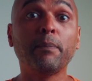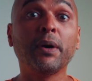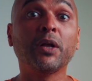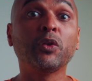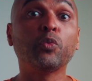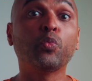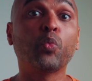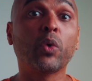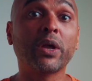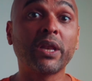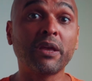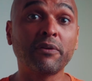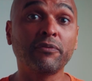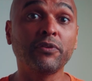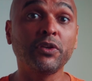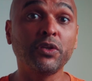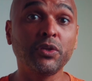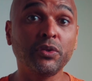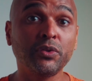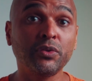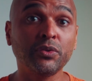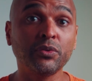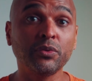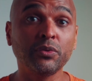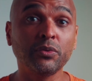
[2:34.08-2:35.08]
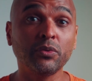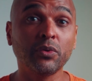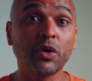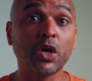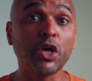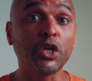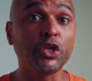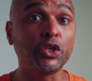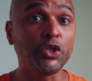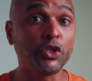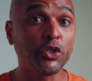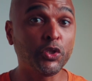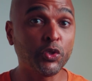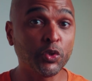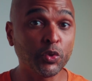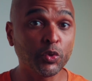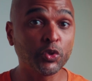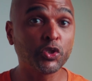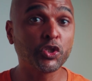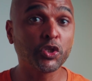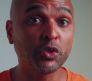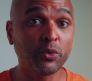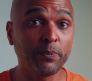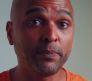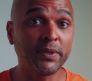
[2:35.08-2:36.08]
But whatever you do, you
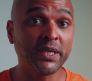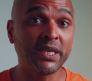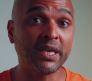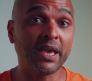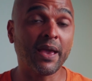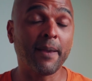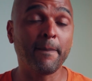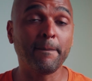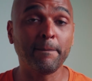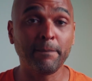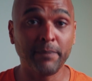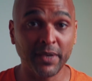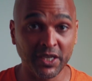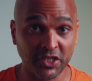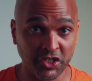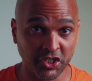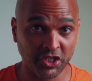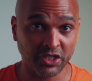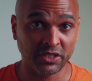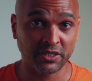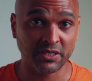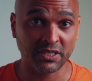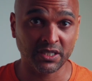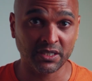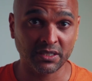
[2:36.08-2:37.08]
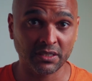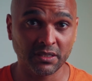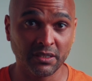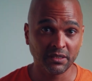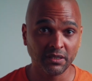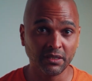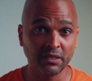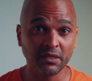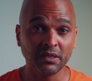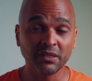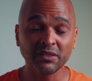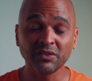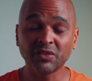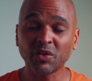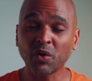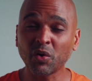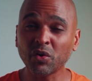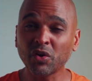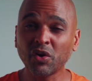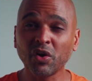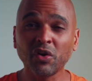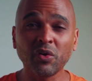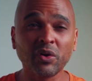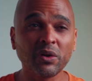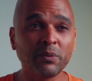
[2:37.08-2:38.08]
should be ambitious. Don't
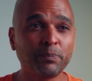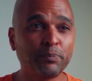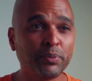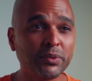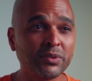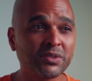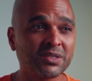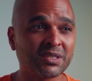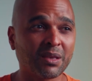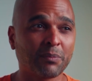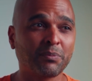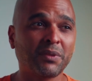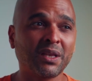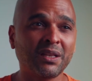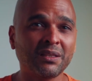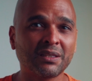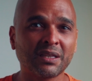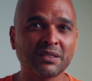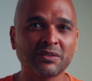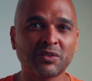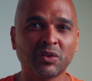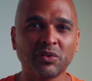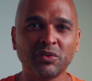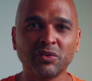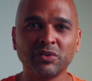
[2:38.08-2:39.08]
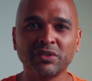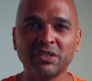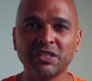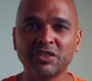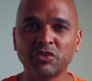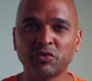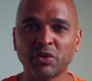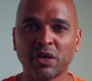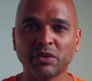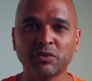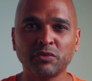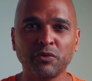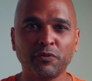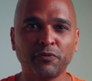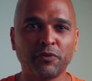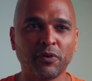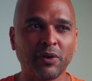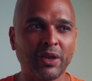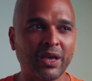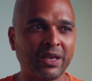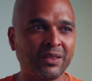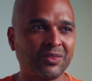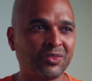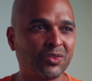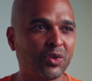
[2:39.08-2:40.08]
go and put something that's going to distract you for
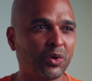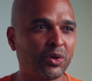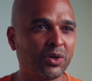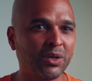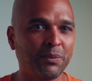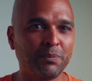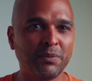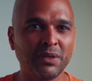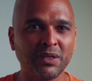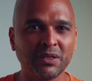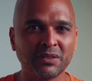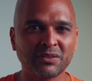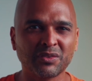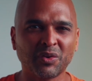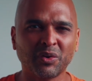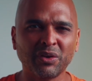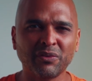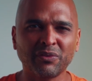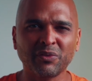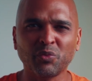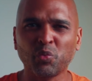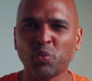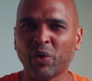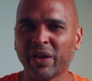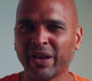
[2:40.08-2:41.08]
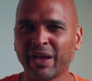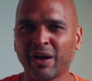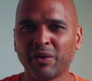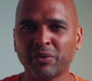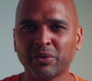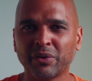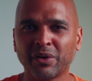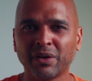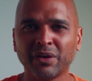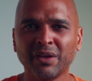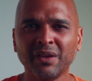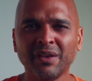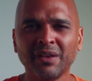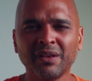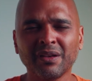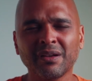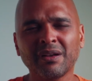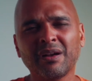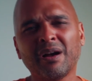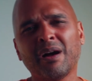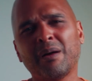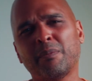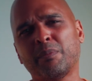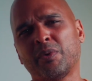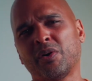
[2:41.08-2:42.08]
like 30 minutes or even 1 hour.
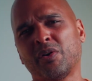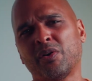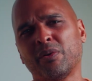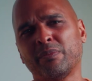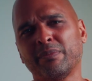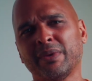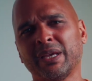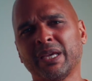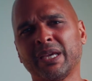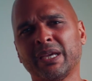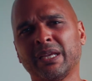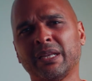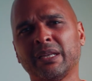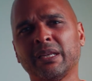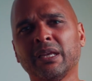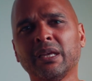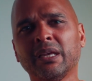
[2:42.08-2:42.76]
Come on, man.